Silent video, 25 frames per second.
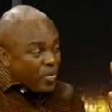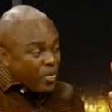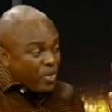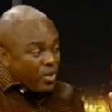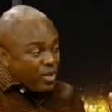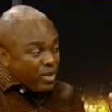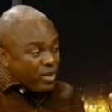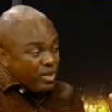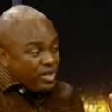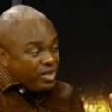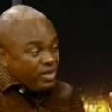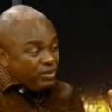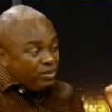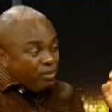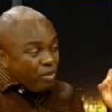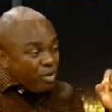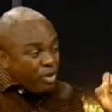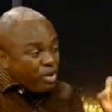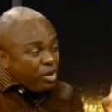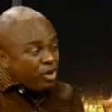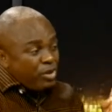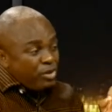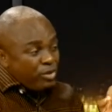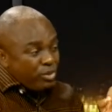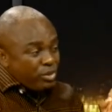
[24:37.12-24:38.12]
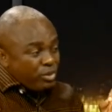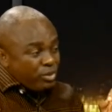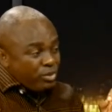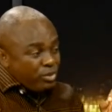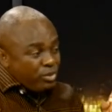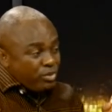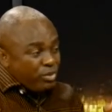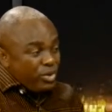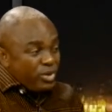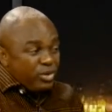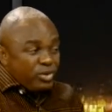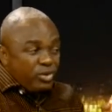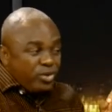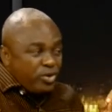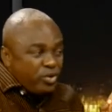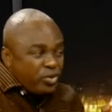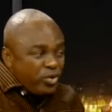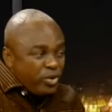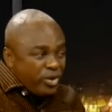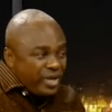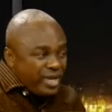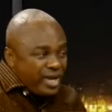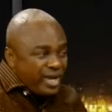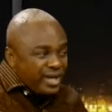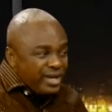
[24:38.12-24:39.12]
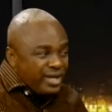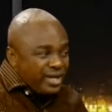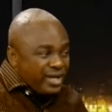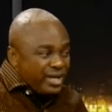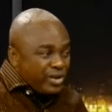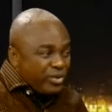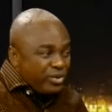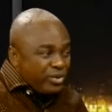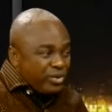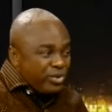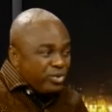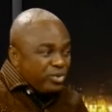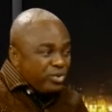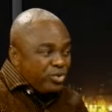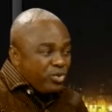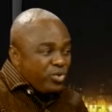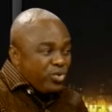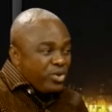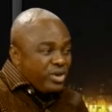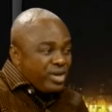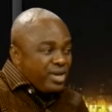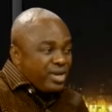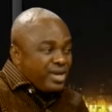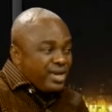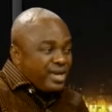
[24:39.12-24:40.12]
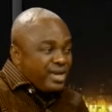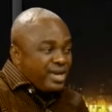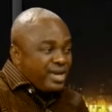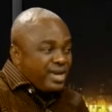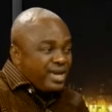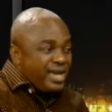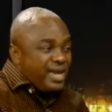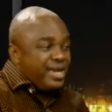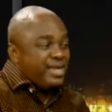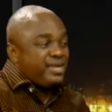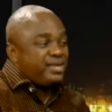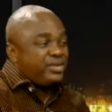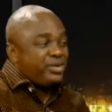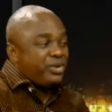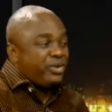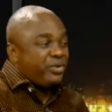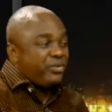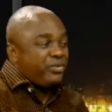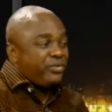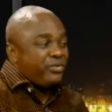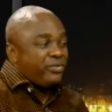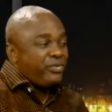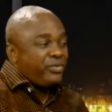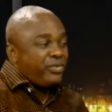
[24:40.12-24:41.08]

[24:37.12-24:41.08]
is monitored to ensure that there was no case of